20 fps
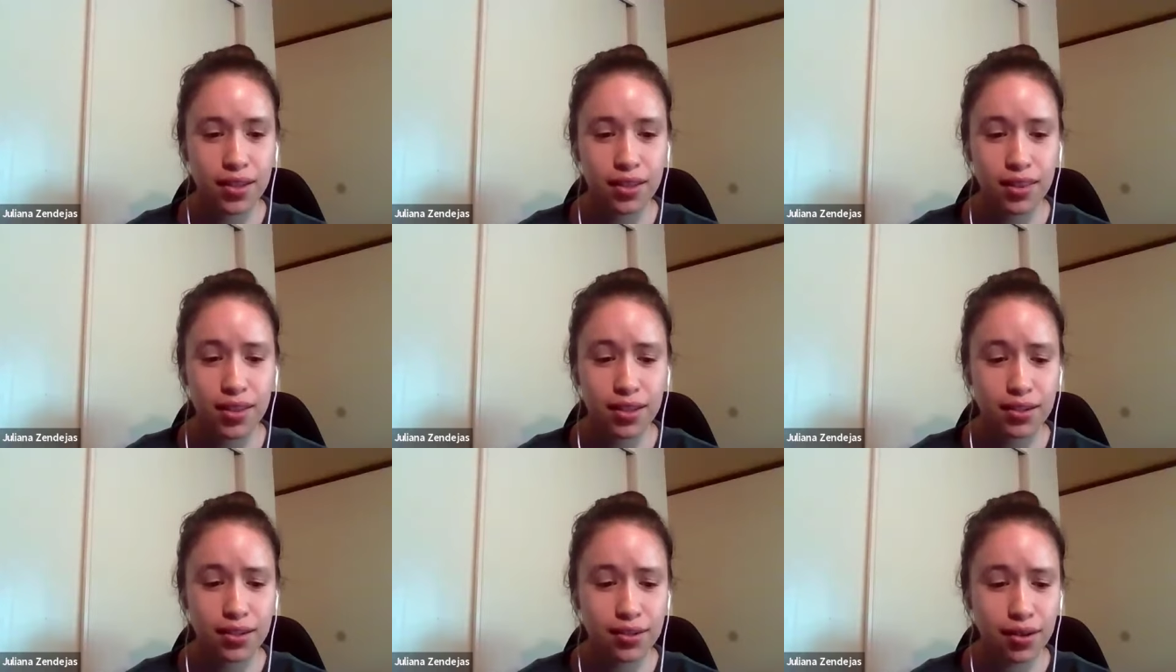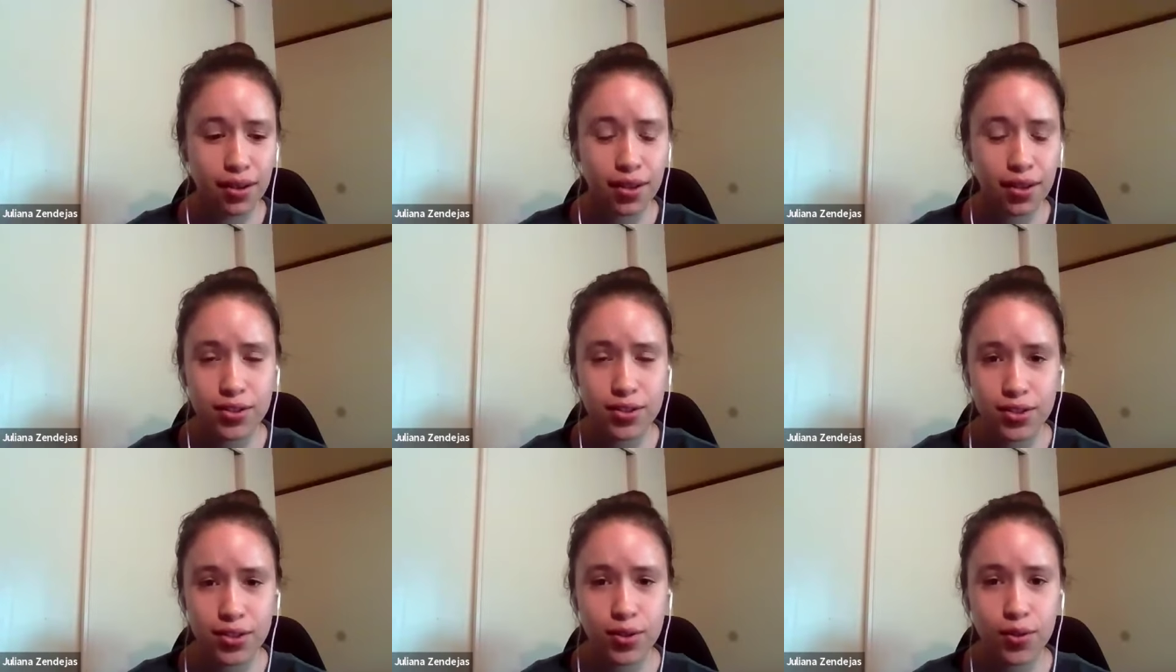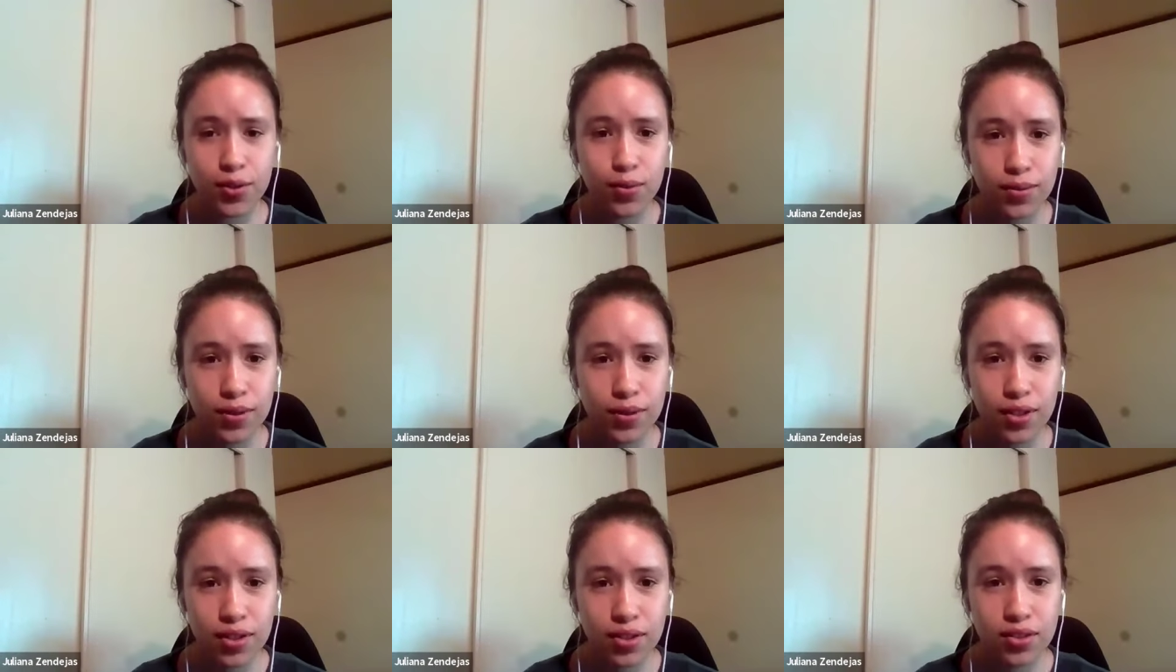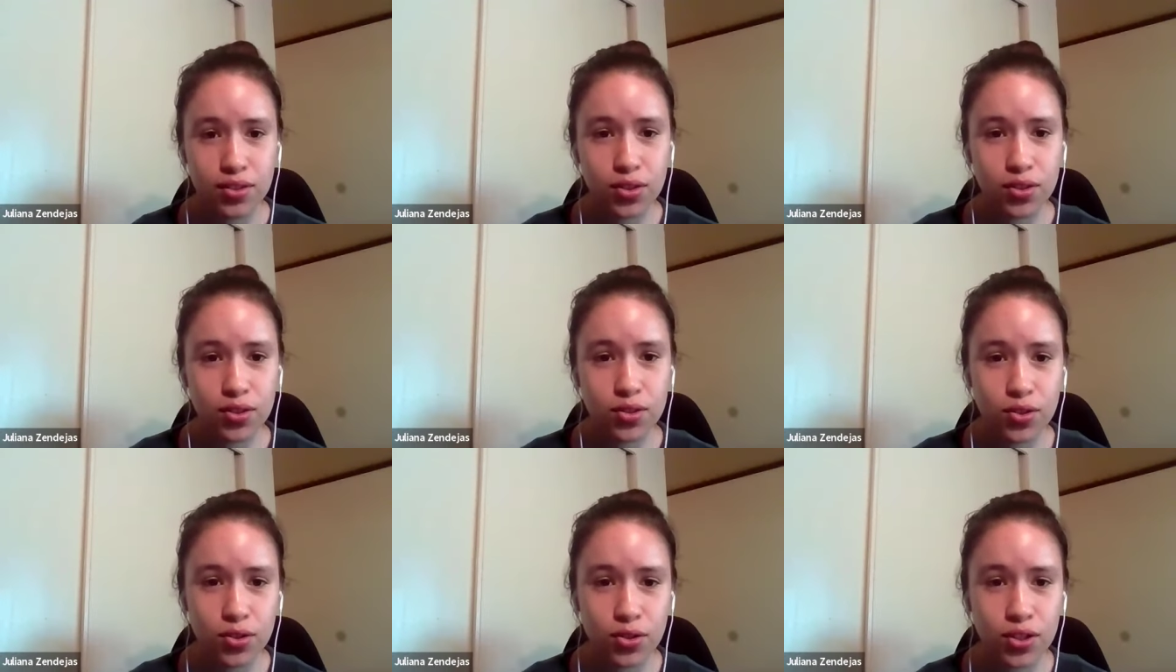and then also
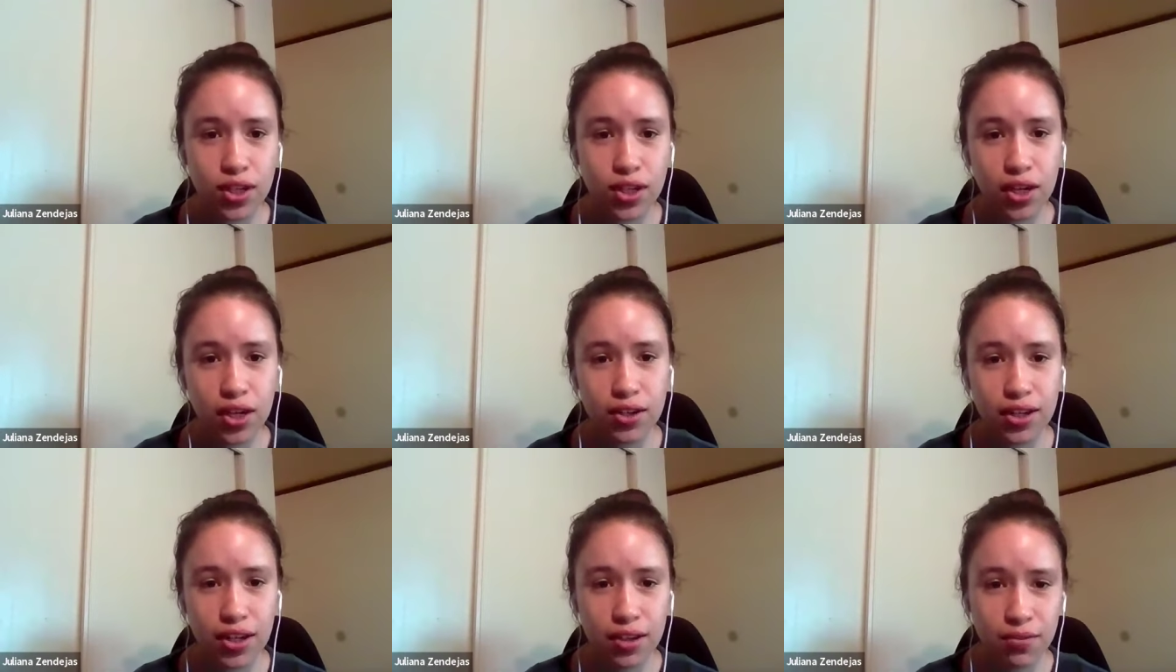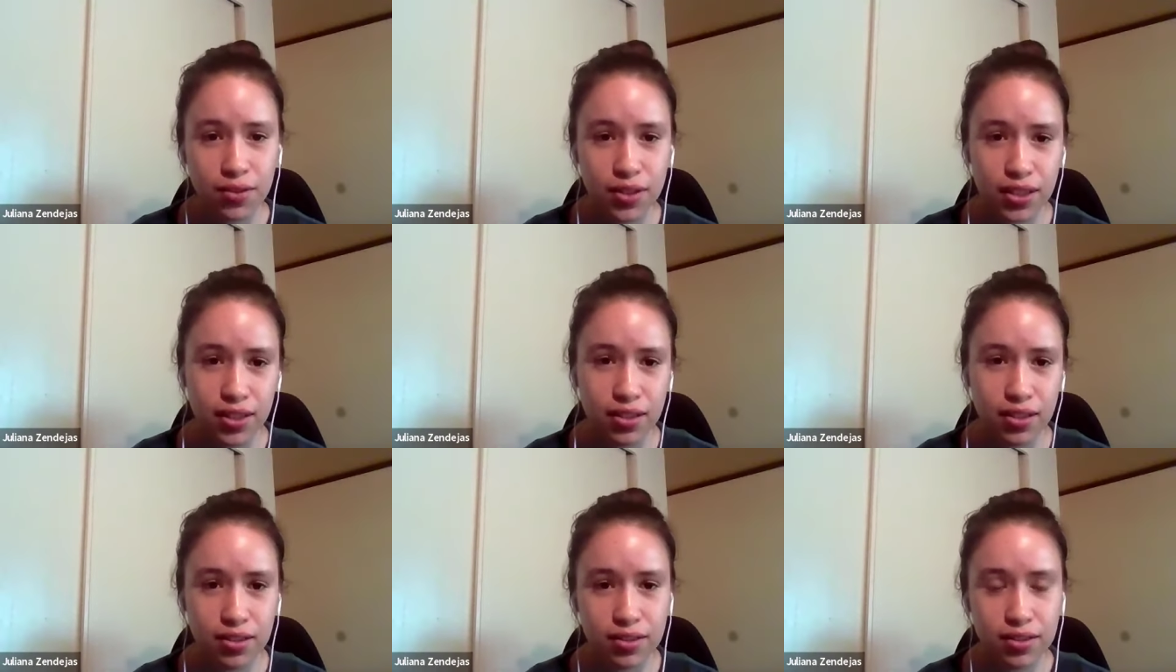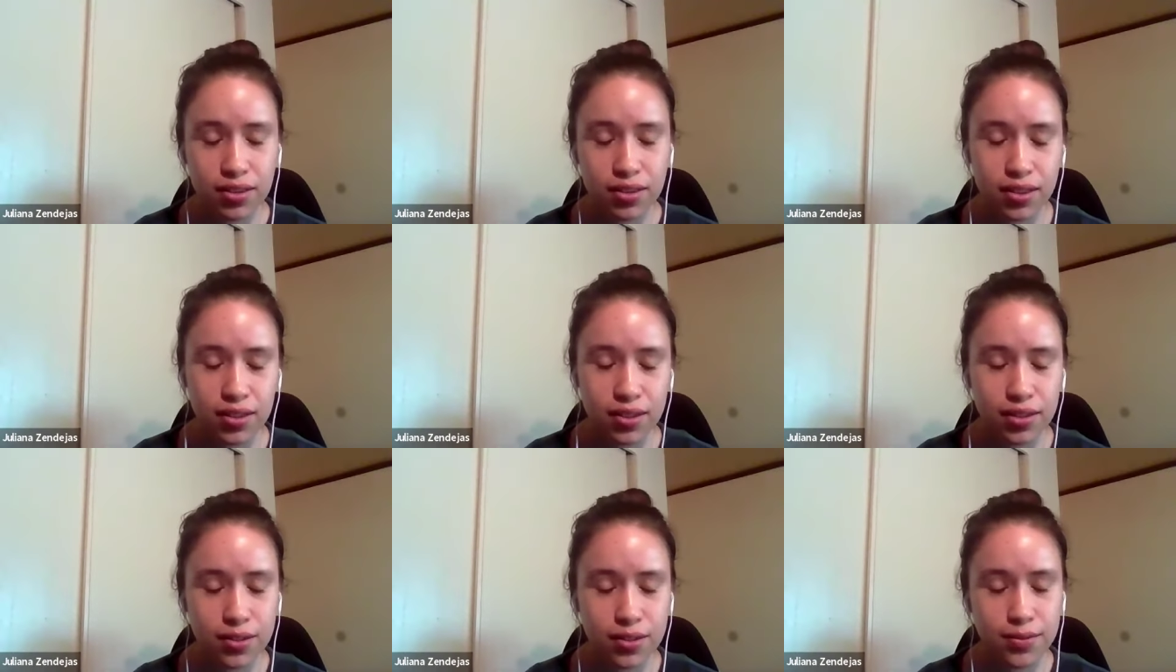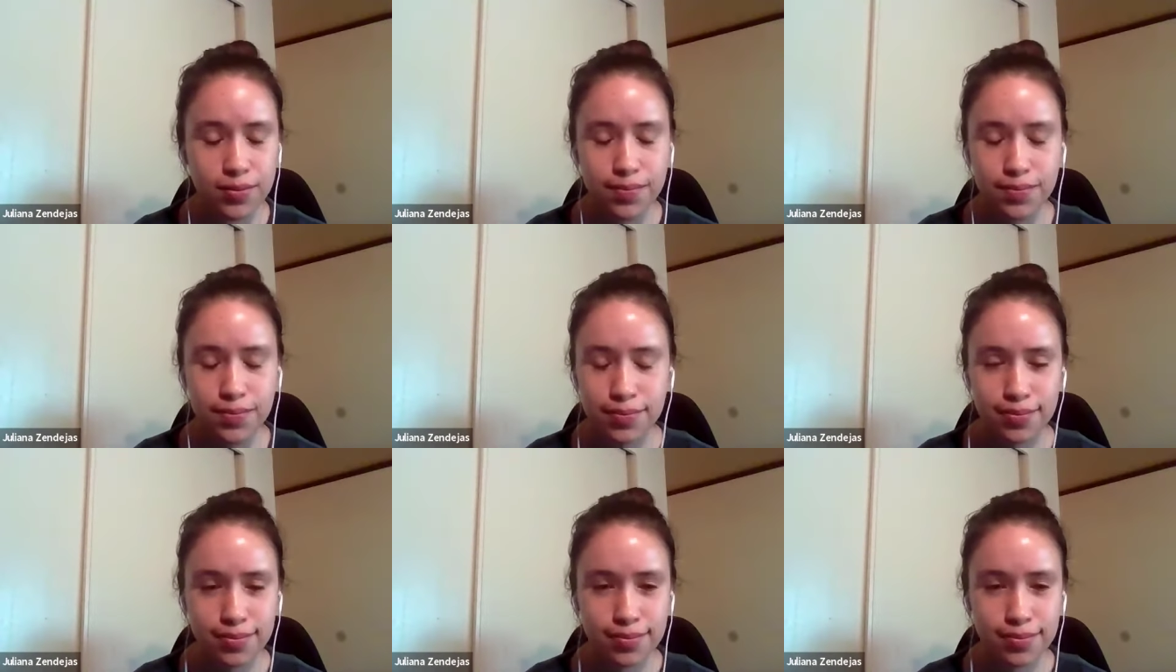just learning how to navigate the